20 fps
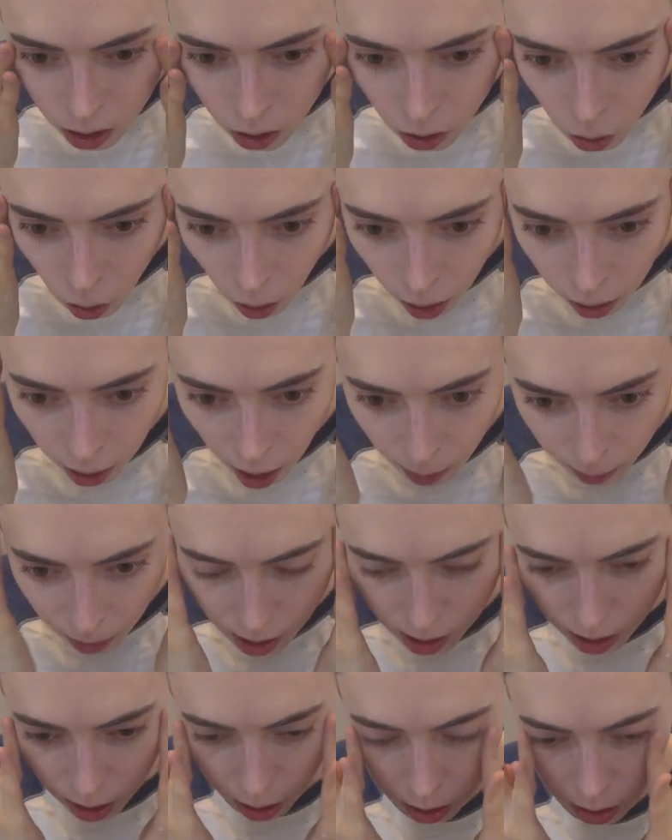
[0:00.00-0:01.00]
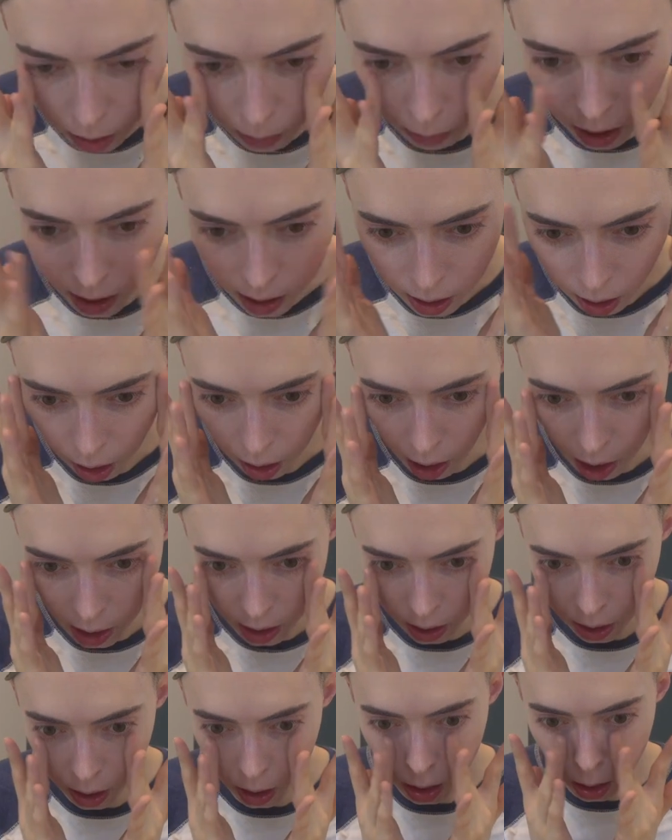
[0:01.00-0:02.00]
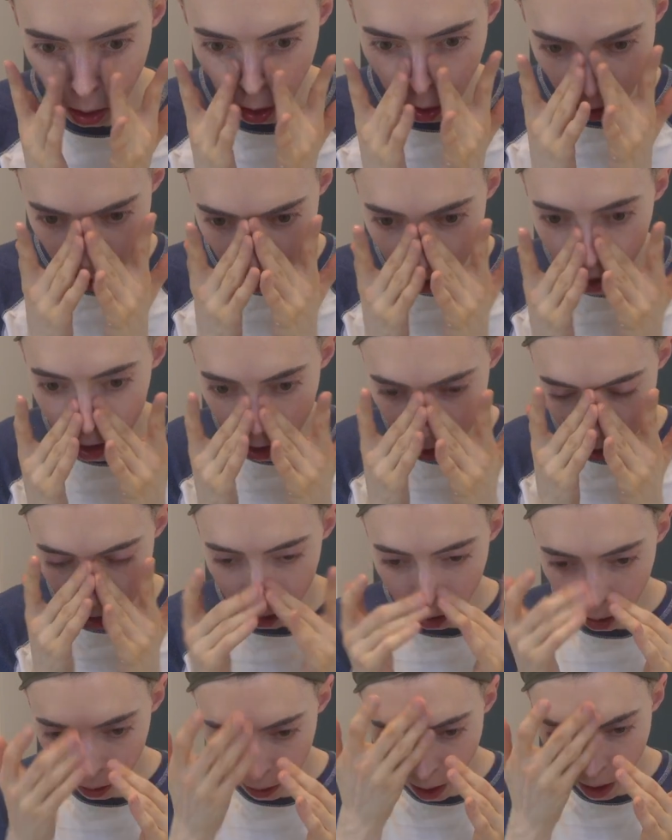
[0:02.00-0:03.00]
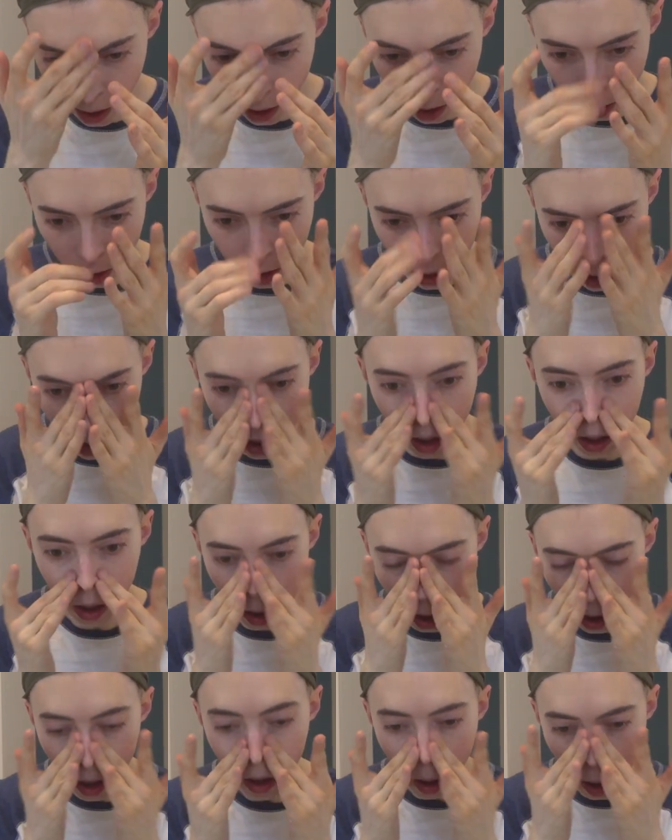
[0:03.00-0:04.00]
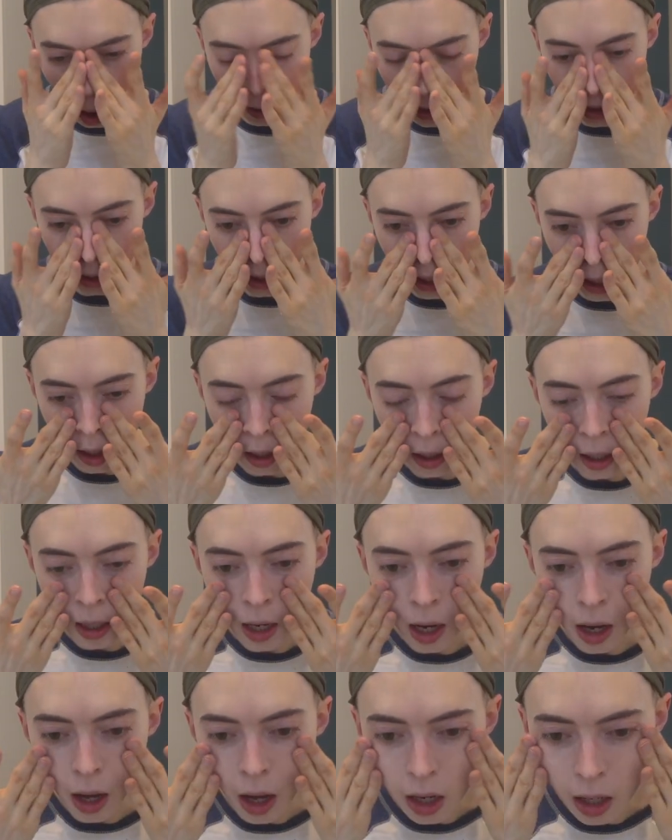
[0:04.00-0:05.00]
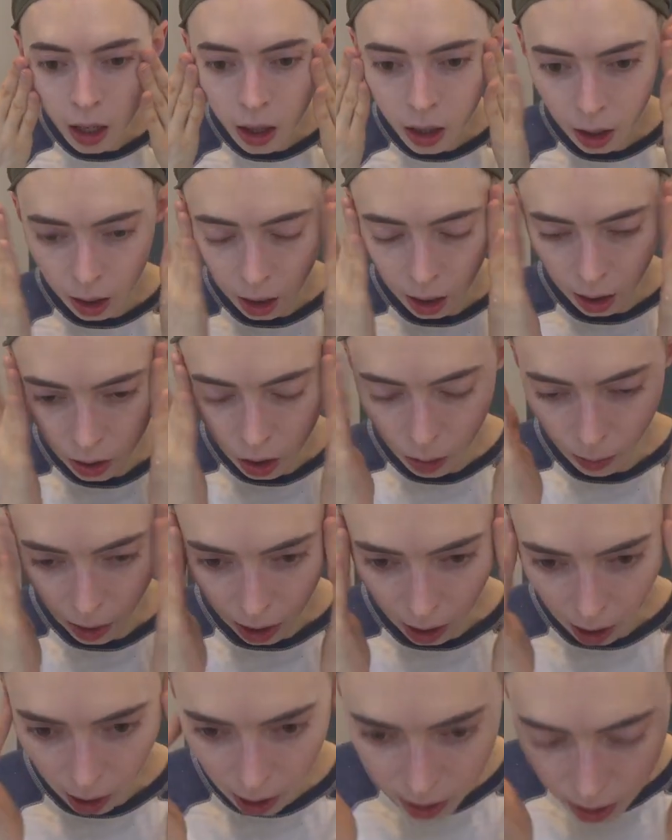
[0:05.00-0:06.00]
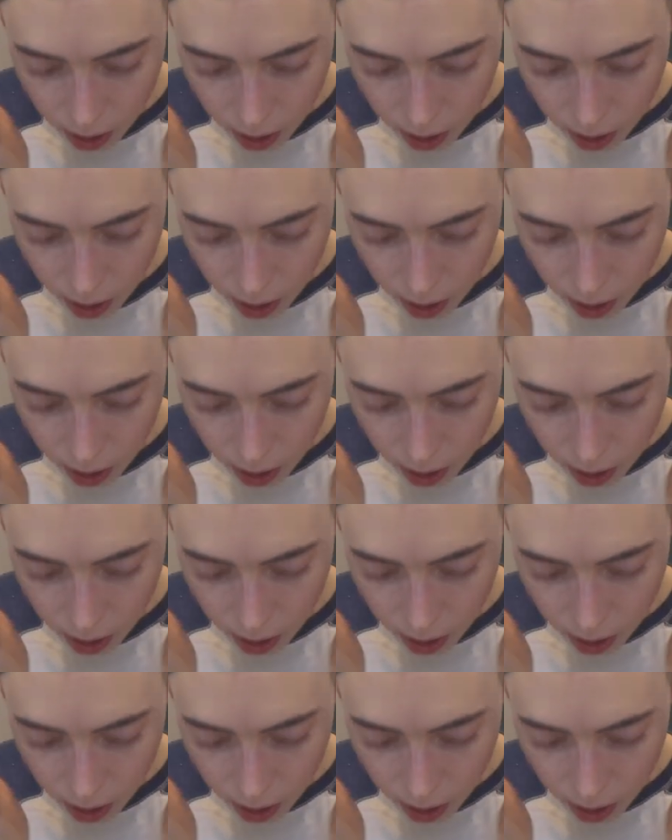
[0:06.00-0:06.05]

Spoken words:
to let my sunglasses shield that area because I can't get anything into my eyes